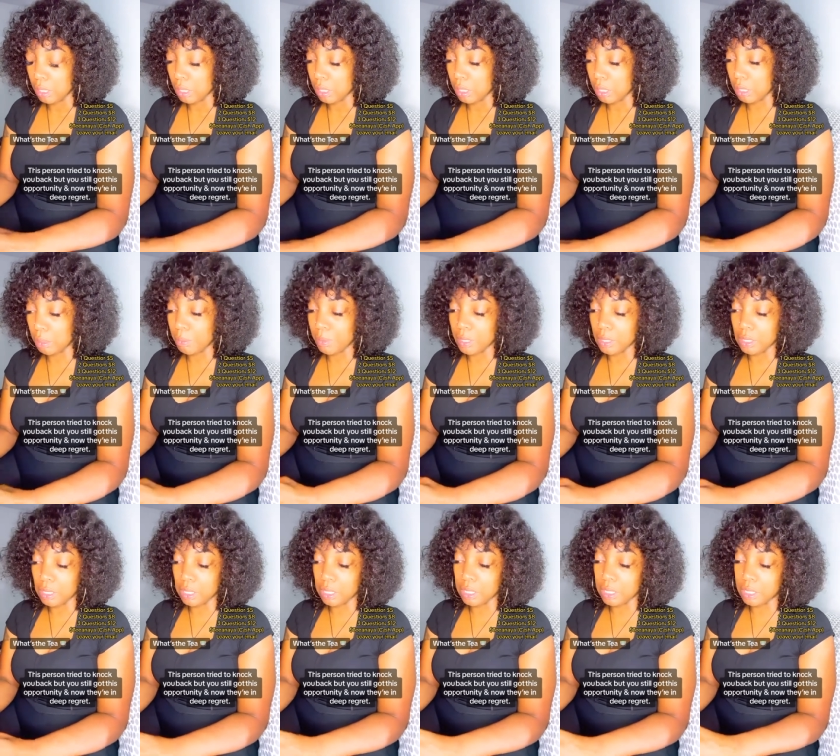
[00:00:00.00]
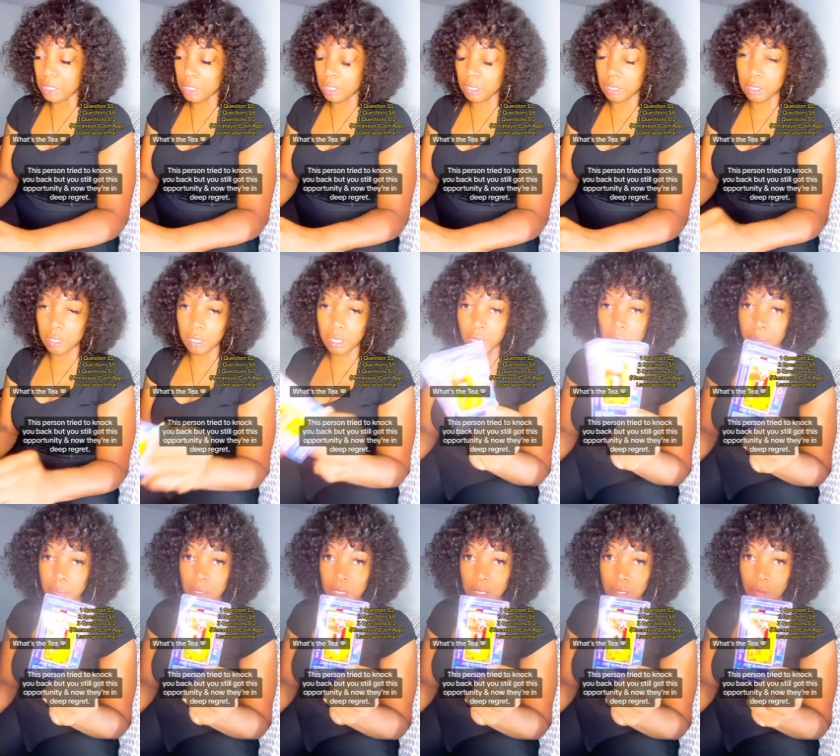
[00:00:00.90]
The Magician
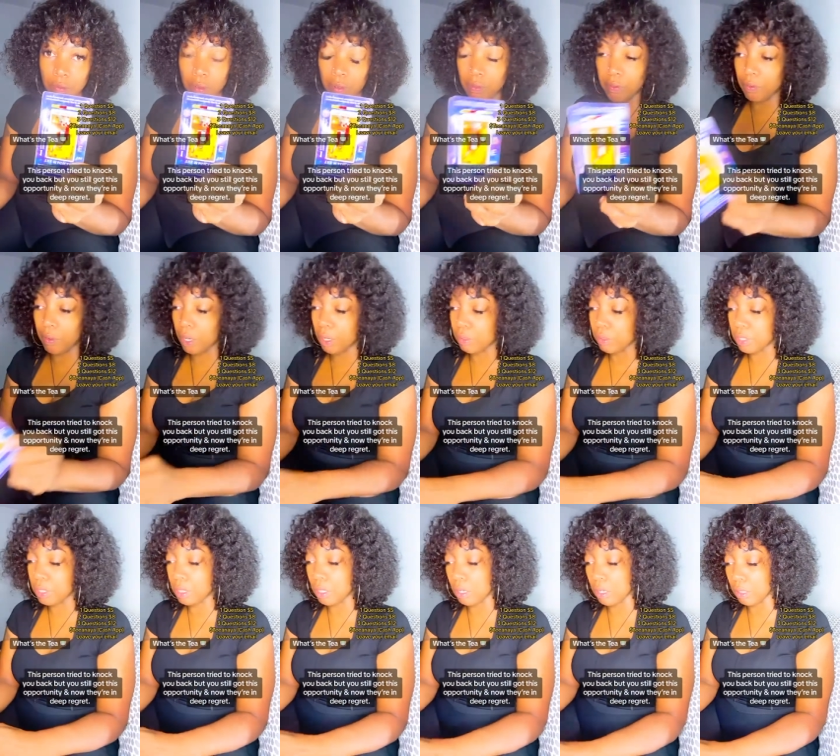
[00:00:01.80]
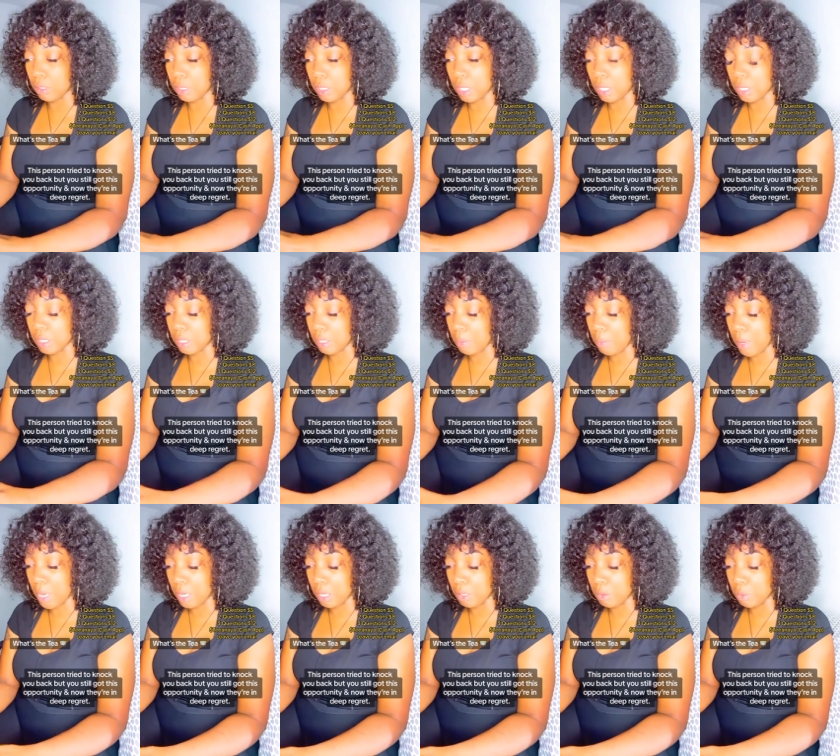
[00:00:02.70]
comes in a reverse, y'all. Yeah,
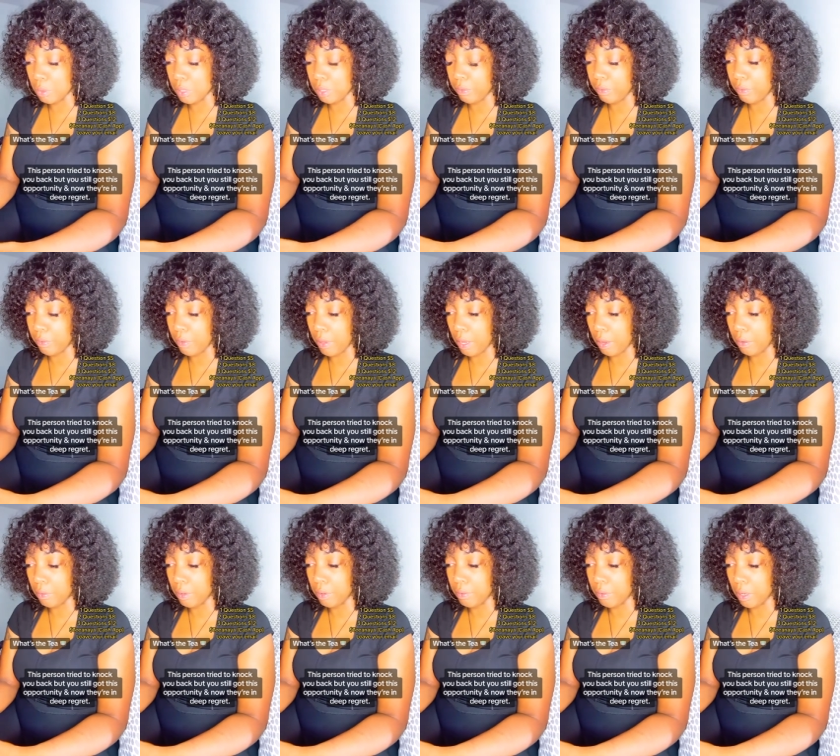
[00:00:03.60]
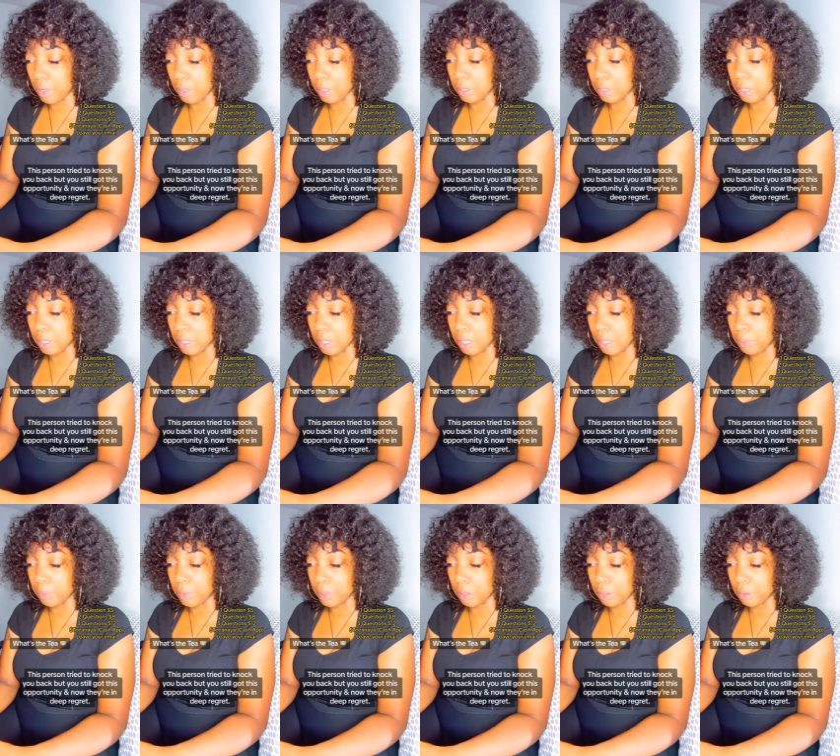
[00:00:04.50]
somebody was very, very
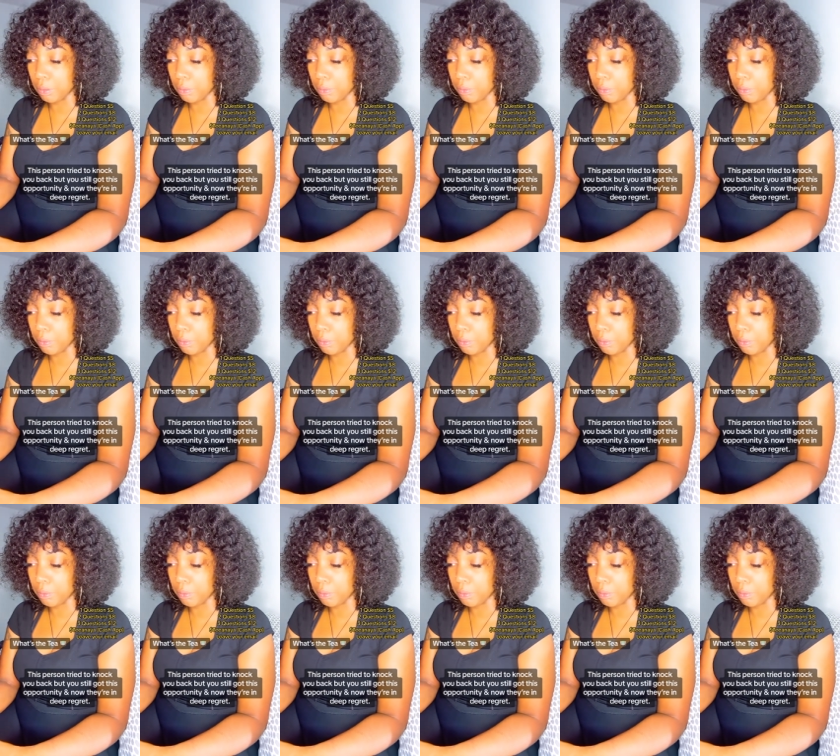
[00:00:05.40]
deceptive.